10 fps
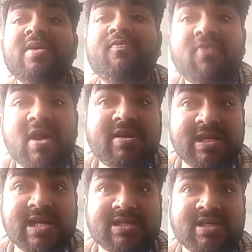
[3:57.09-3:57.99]
flood
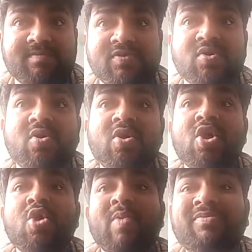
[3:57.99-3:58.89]
in Assam. So
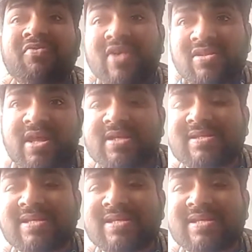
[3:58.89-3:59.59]
we have to rethink